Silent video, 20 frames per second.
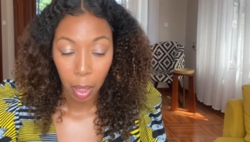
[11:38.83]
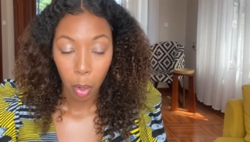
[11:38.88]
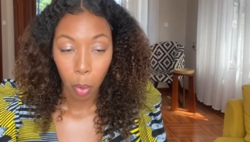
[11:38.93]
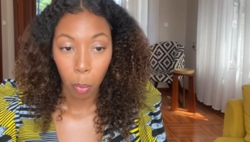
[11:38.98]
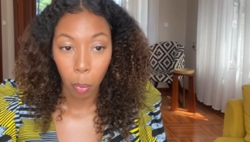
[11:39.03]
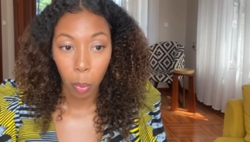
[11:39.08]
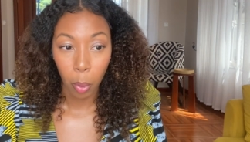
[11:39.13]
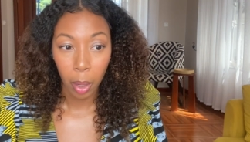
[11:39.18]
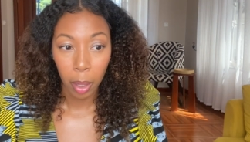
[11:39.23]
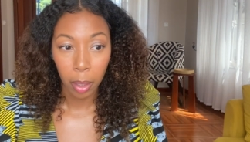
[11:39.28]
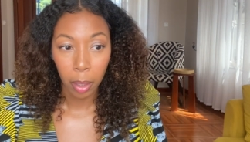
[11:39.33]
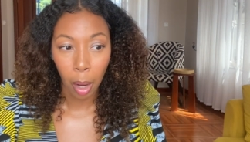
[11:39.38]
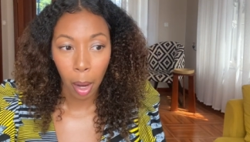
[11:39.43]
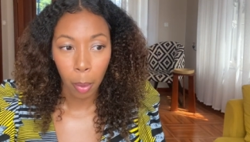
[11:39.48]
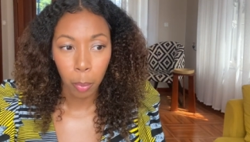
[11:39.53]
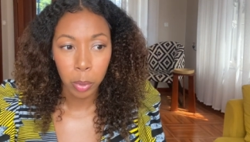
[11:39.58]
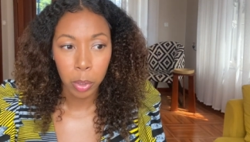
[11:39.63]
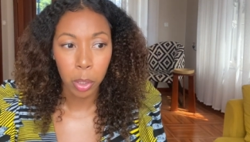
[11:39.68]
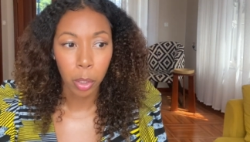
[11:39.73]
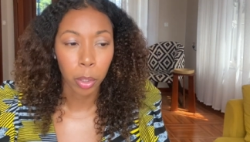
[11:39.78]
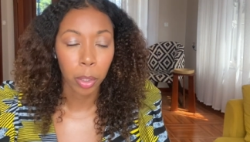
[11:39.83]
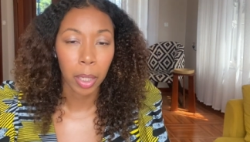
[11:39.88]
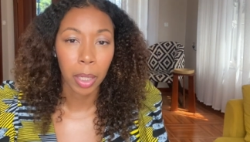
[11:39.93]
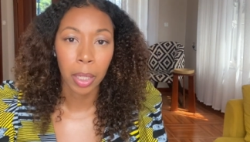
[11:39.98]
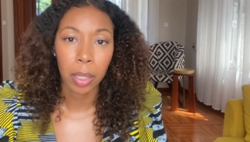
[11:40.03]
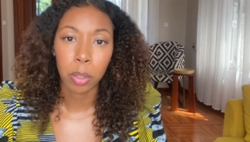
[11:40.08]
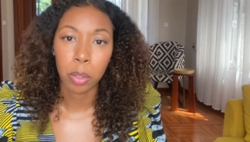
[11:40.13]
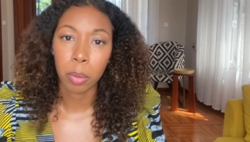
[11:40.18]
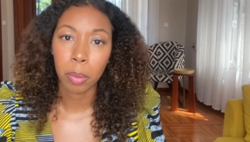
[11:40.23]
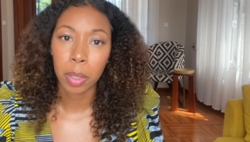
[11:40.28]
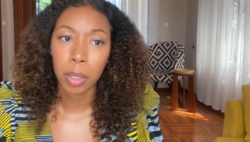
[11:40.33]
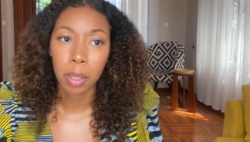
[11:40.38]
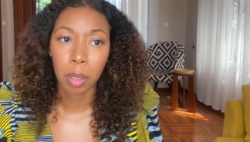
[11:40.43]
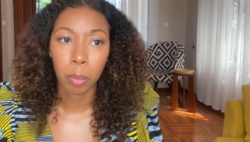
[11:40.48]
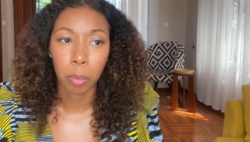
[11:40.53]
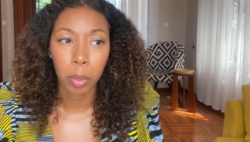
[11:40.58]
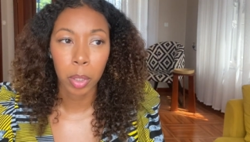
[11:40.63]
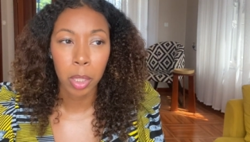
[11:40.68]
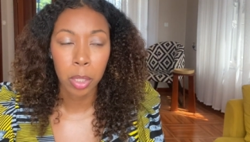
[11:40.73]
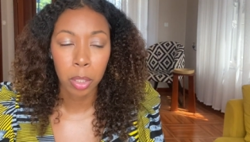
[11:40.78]
What I was learning and doing
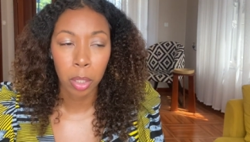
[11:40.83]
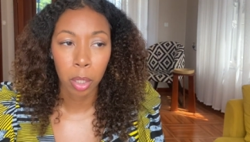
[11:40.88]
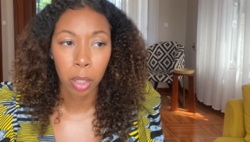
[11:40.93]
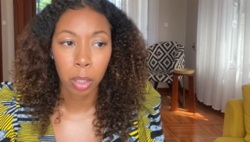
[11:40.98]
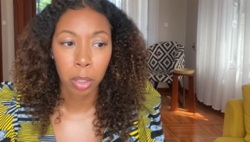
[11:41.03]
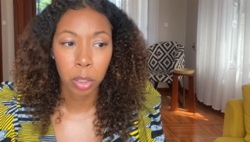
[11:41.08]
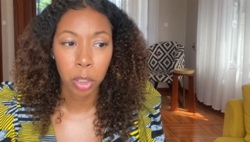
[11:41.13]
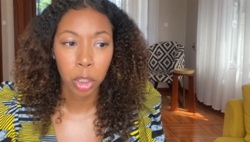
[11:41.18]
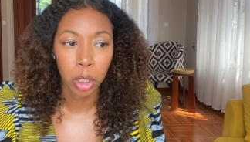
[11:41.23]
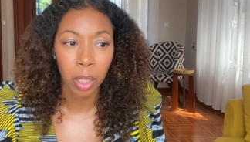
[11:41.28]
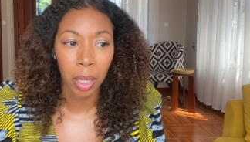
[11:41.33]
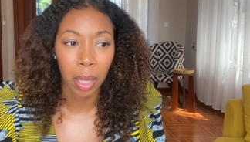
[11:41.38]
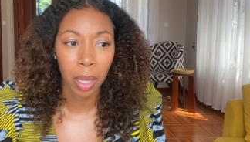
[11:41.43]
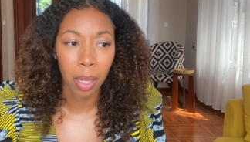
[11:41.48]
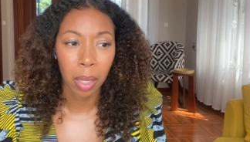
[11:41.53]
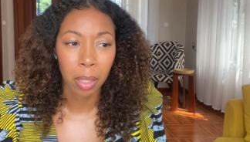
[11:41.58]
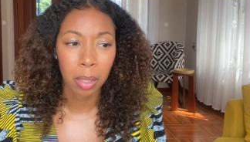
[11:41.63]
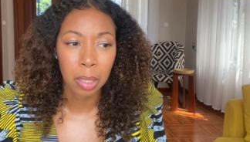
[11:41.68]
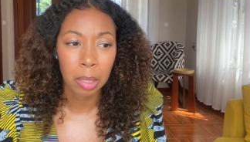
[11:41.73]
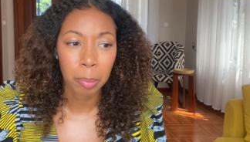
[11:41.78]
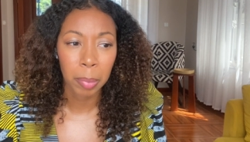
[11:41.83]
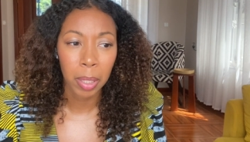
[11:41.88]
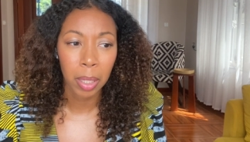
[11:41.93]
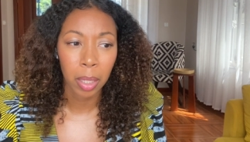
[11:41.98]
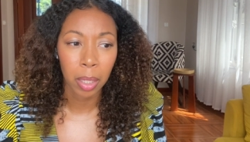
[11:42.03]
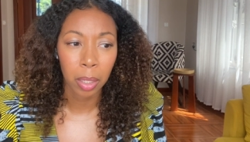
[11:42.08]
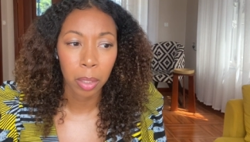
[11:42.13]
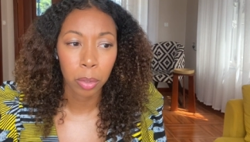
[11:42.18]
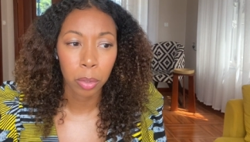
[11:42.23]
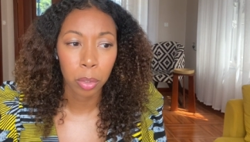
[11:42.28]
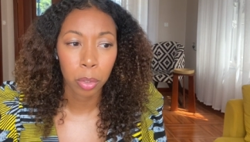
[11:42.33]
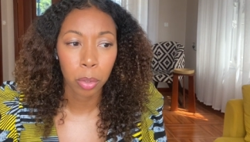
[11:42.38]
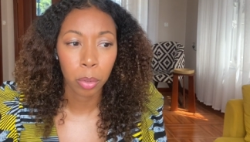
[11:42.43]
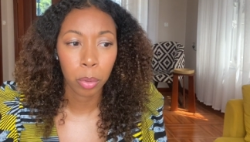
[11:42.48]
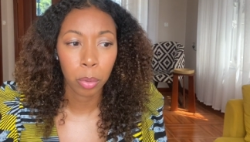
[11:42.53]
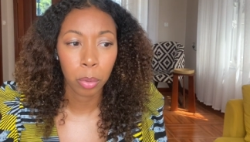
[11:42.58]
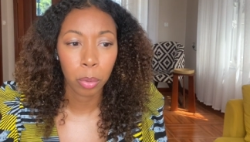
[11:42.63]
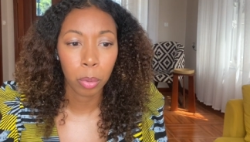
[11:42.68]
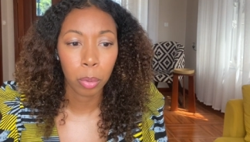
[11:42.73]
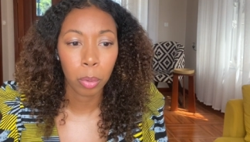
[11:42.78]
some research and speaking
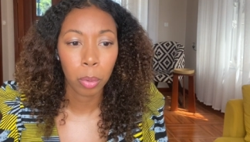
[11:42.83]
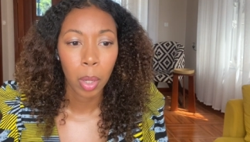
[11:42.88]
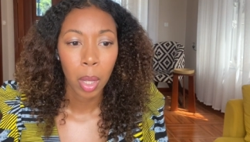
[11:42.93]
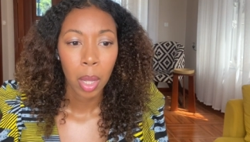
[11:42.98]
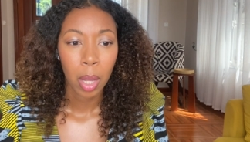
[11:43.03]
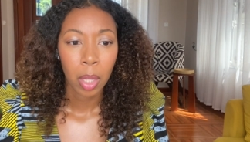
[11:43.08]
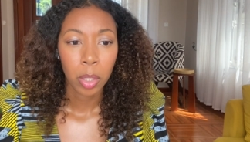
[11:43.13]
to